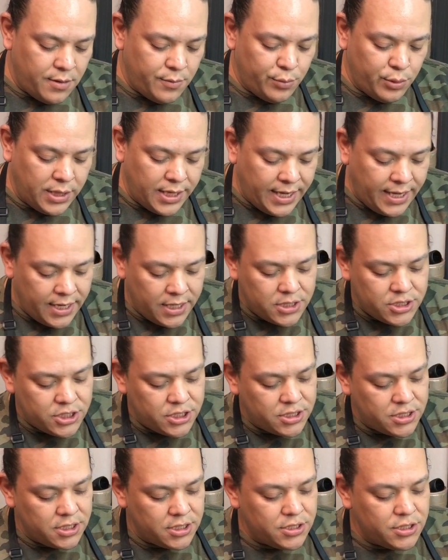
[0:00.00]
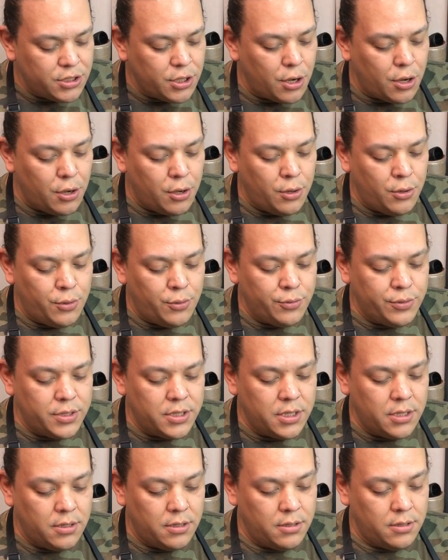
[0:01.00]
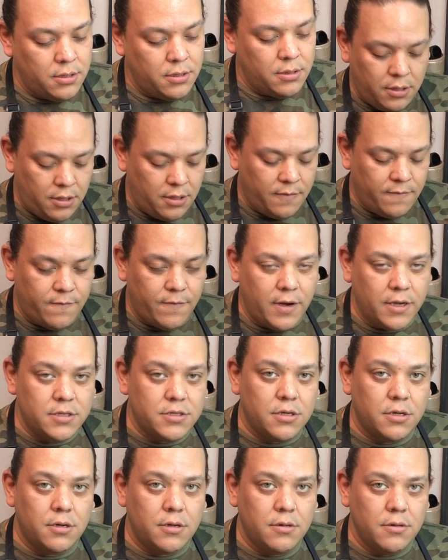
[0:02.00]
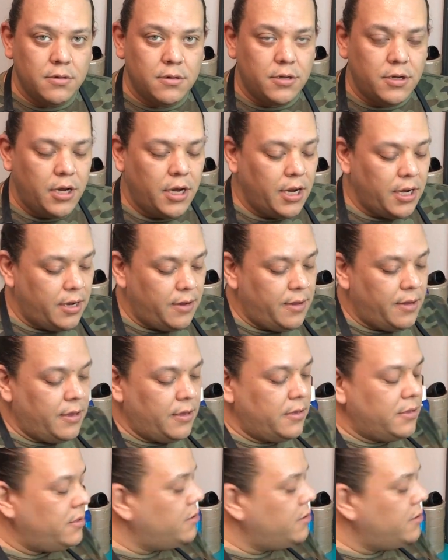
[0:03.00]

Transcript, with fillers: bleached, toned your frontal, you're gonna